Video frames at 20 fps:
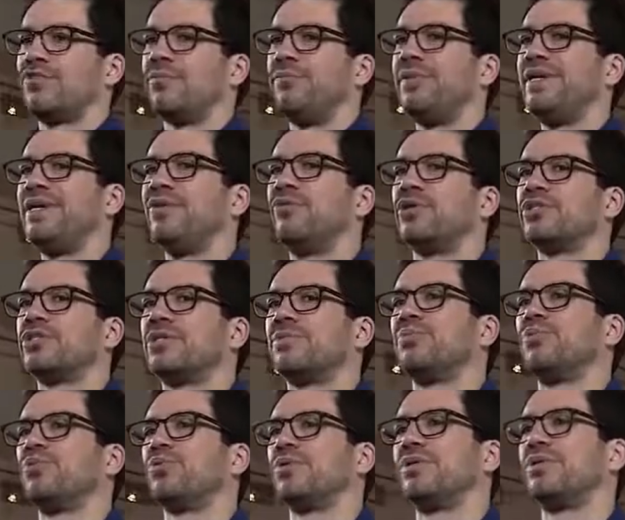To me, what's
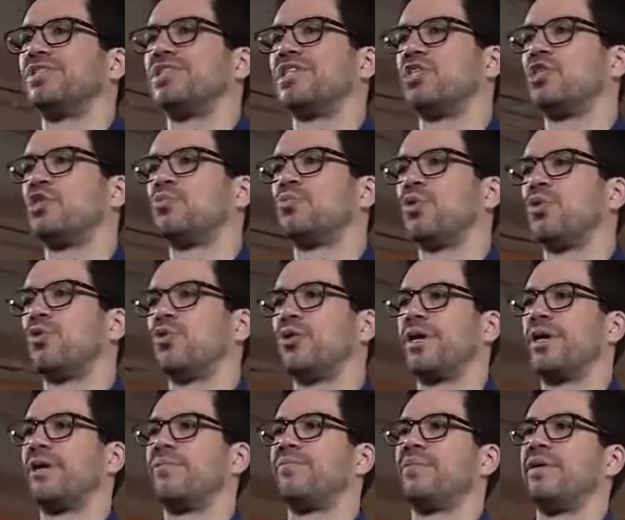important is that this
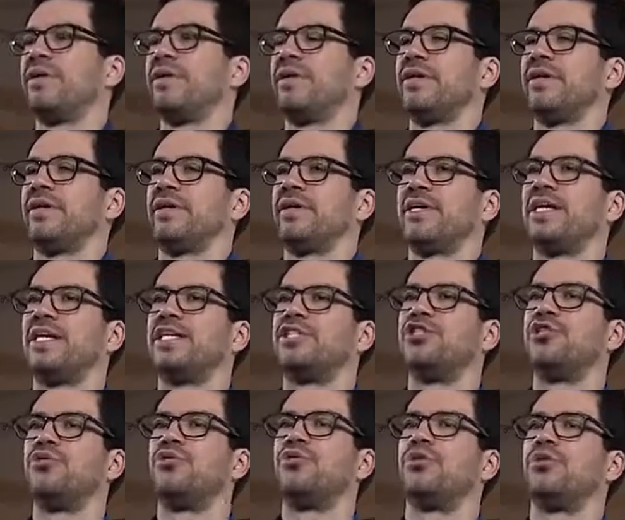program
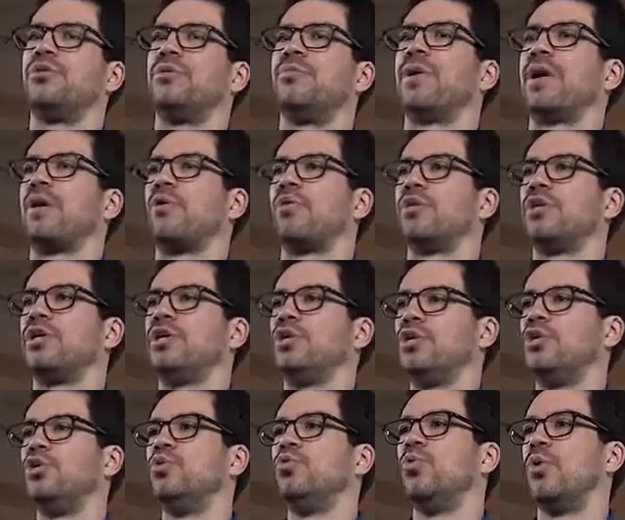gets you to the amount
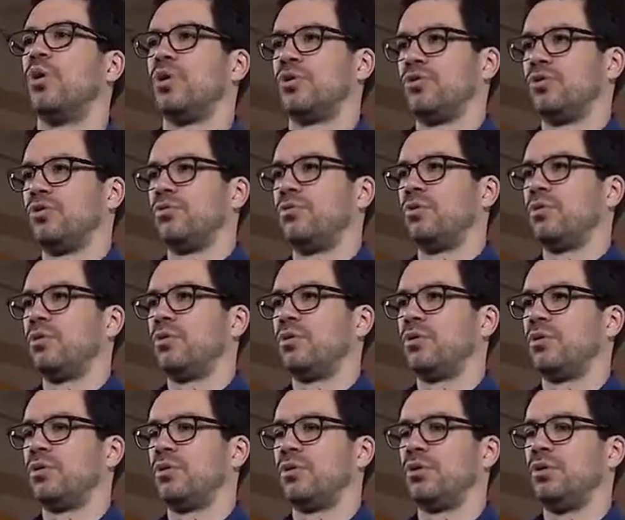that you want to.
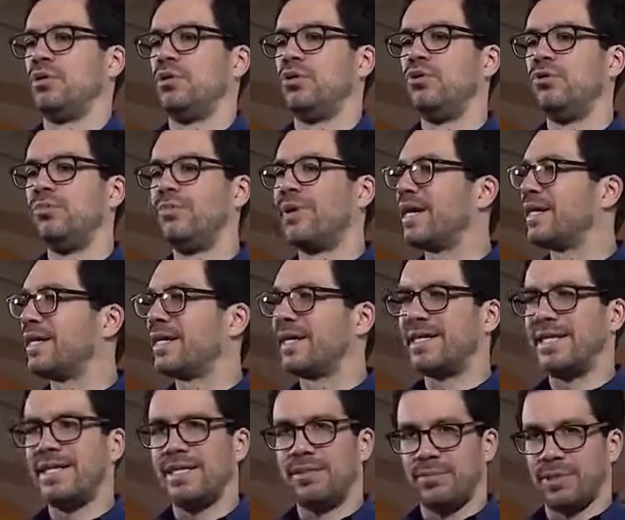You might
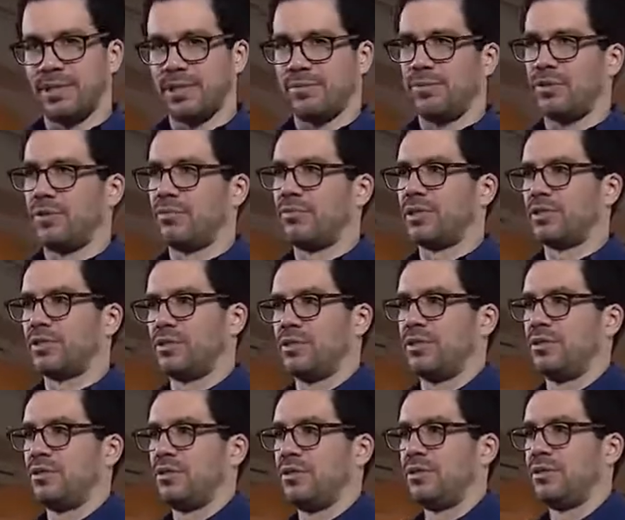not need to make $1 million
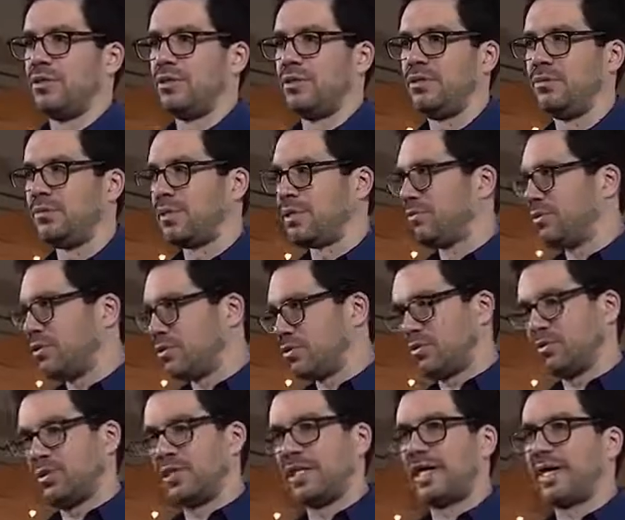a year. You might be
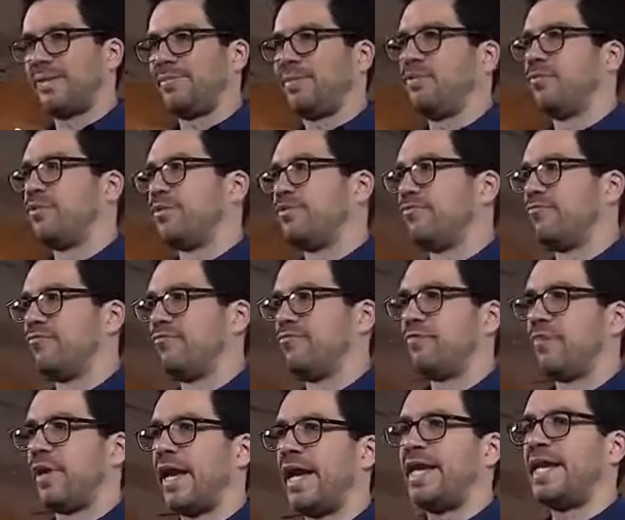totally happy with
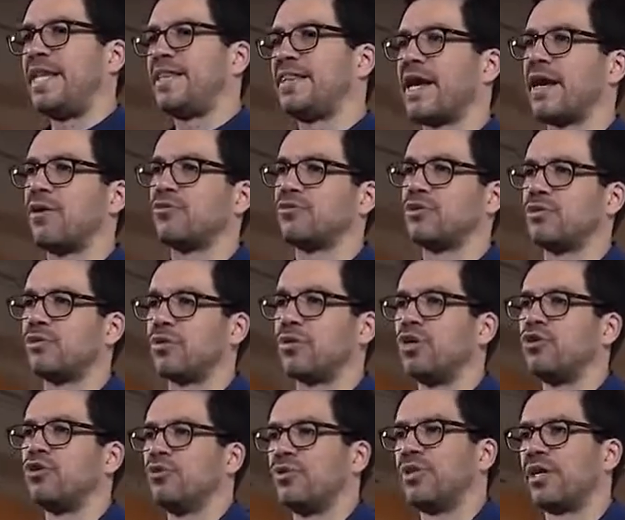80,000 or
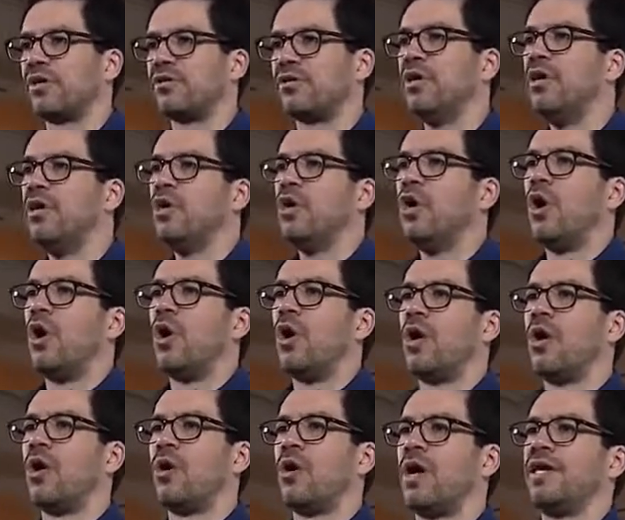100,000.
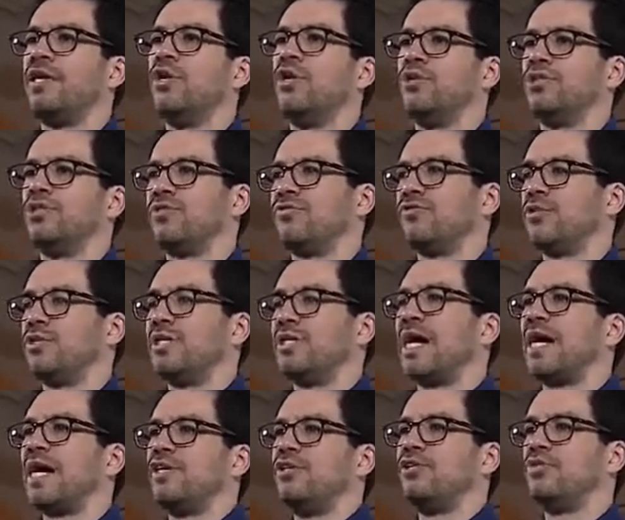All I know is if you're
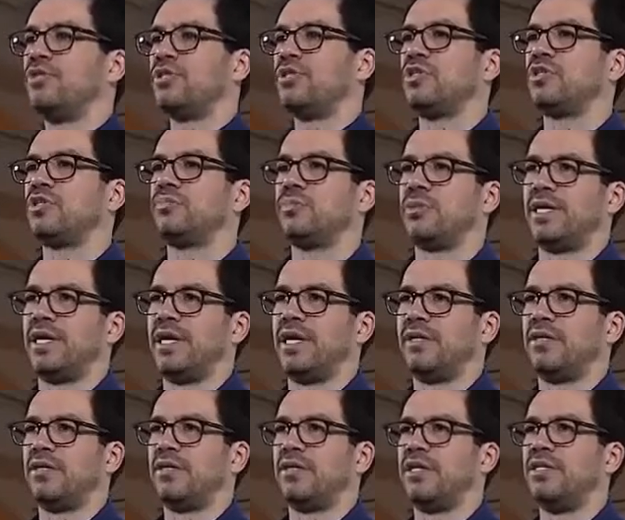not using this
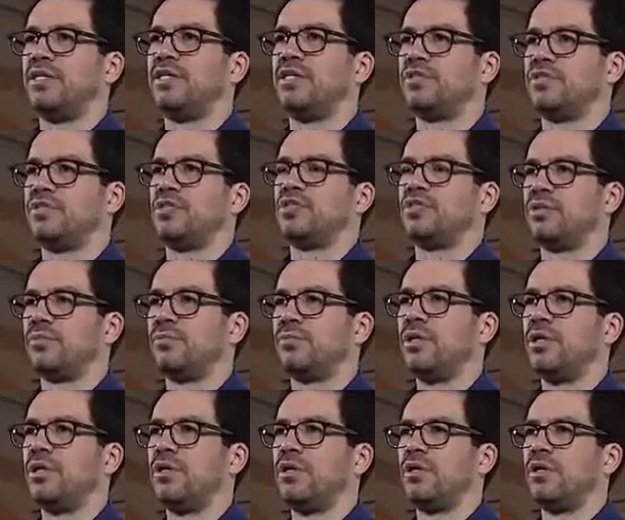plan and this system,